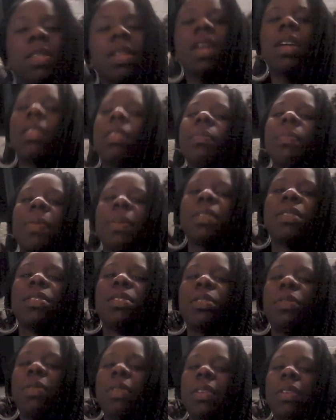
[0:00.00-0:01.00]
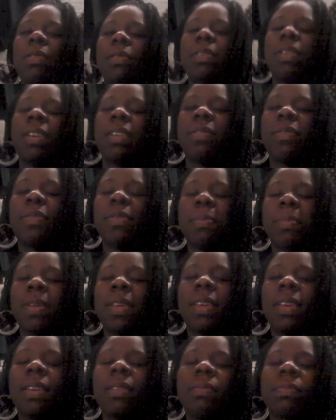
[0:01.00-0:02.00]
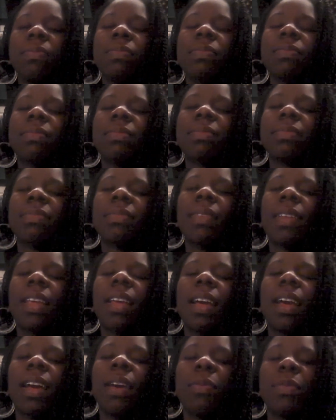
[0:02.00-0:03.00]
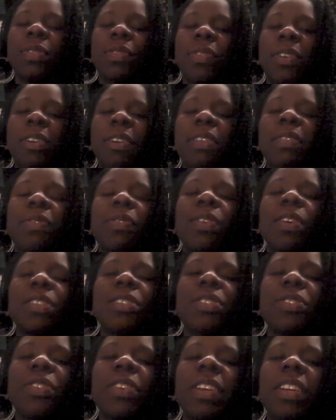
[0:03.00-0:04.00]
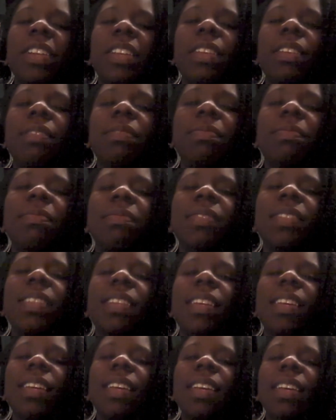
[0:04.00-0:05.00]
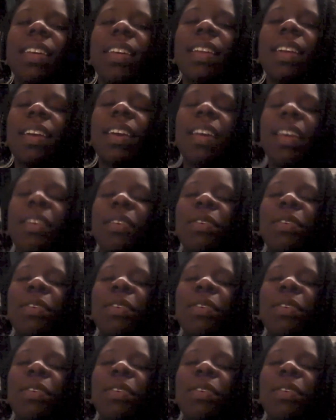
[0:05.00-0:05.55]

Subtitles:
not the best studio day for me. I was very frustrated. And